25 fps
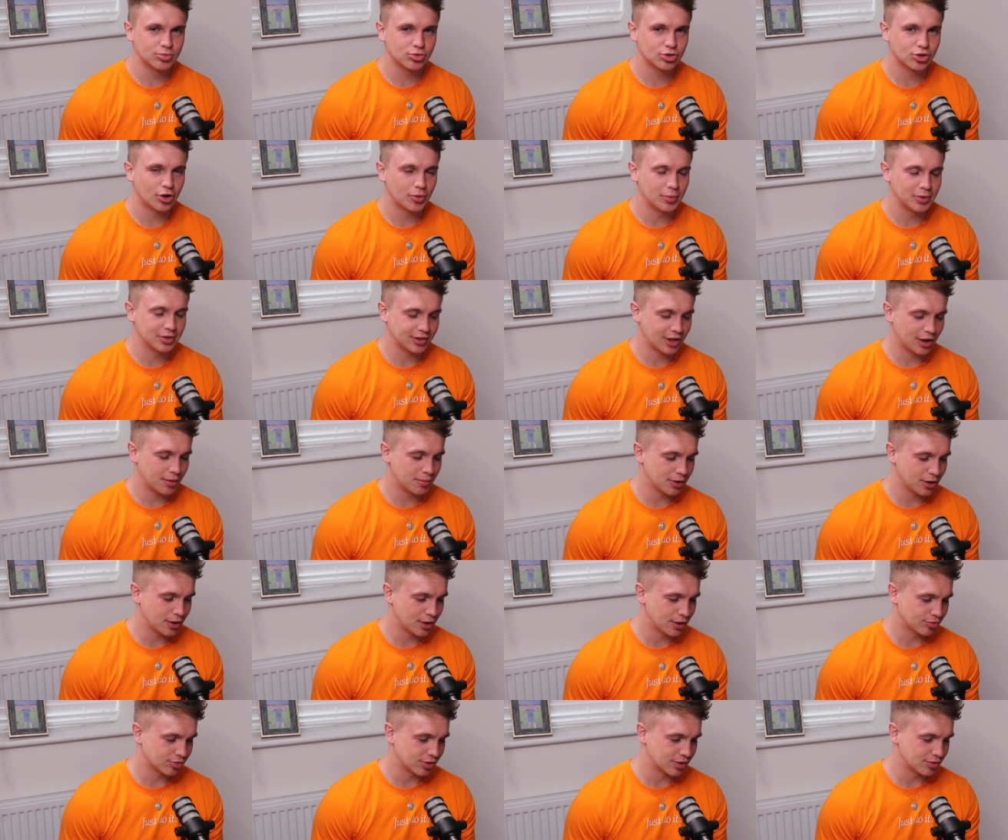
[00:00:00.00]
them to comment down
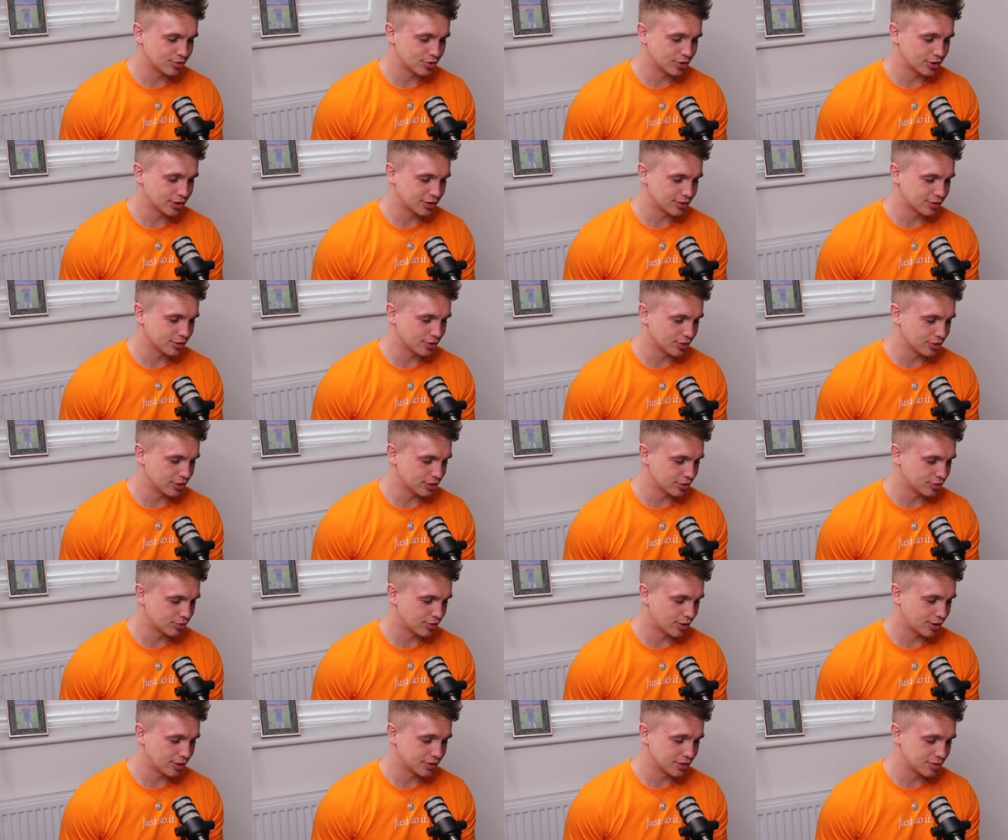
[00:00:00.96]
below if they've got it got
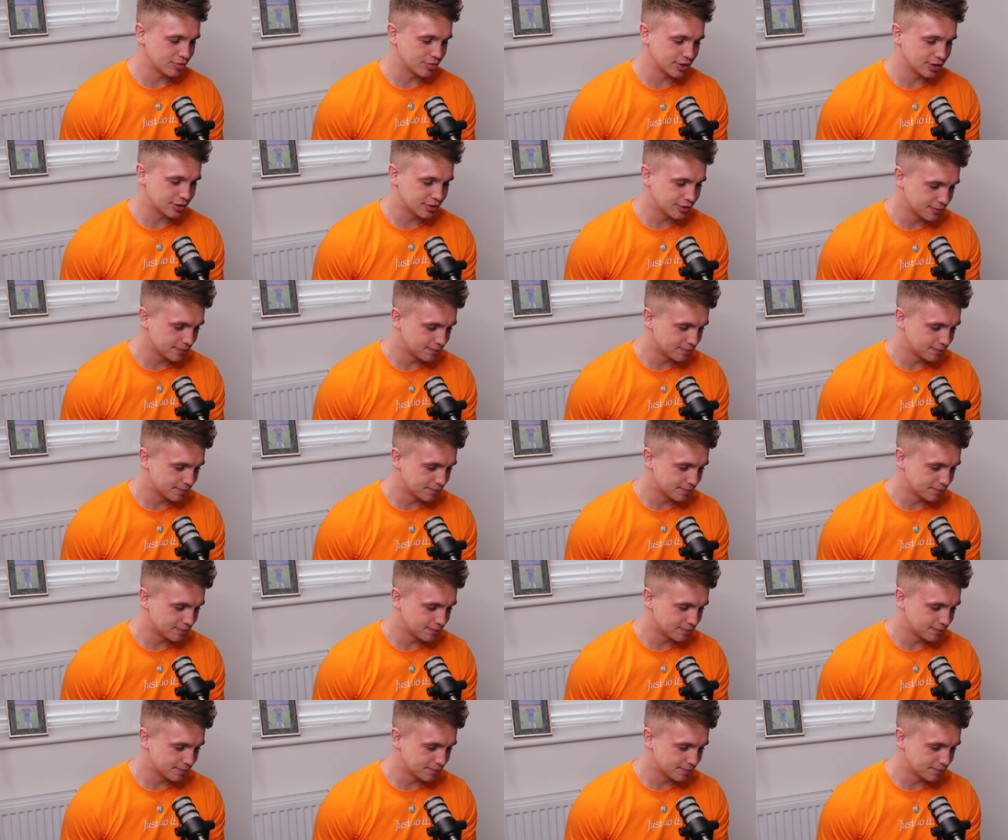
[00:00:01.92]
this far in the vid?